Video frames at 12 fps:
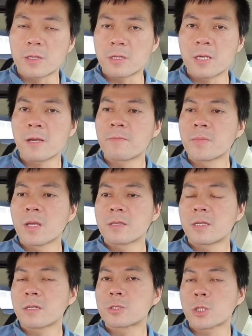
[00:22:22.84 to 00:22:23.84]
anything,
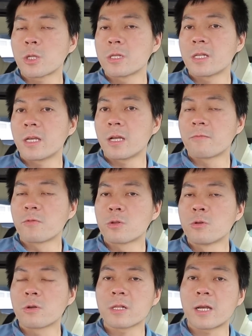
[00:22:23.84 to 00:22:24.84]
then suddenly it would
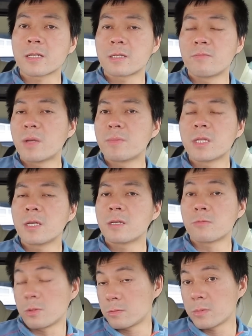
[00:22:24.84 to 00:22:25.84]
look like maybe
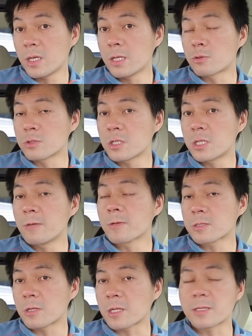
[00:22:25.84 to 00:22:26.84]
the e-tron GT
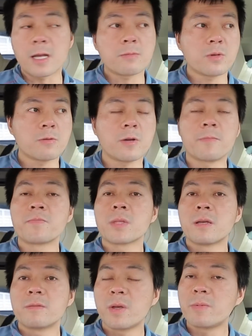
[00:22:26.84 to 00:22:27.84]
was done at night, by the way.
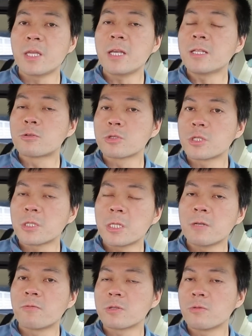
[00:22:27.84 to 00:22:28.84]
Maybe the e-tron
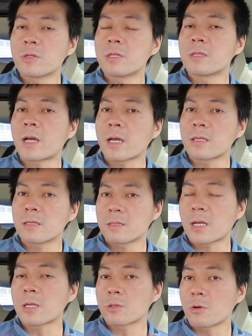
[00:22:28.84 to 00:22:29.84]
GT would do it in
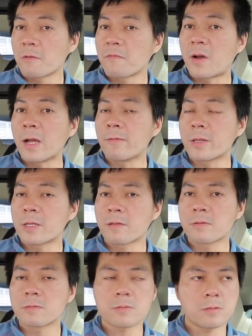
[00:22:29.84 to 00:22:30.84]
9:35, and
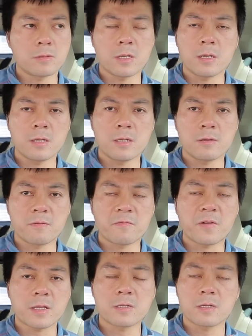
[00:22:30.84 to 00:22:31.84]
then the
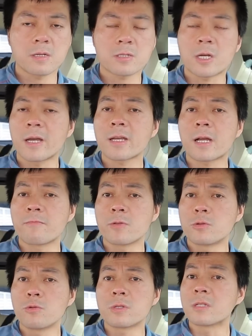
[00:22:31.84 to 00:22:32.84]
Fat Taycan
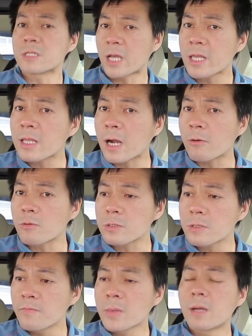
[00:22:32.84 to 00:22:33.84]
would do it in 10
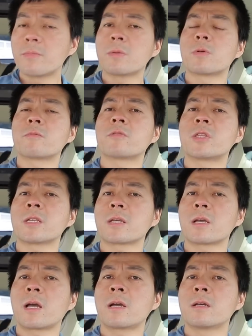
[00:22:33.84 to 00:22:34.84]
hours. People will be
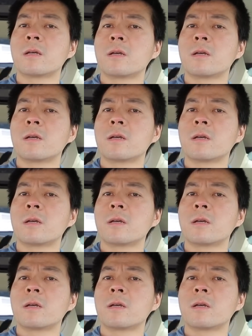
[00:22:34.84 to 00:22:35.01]
thinking, huh?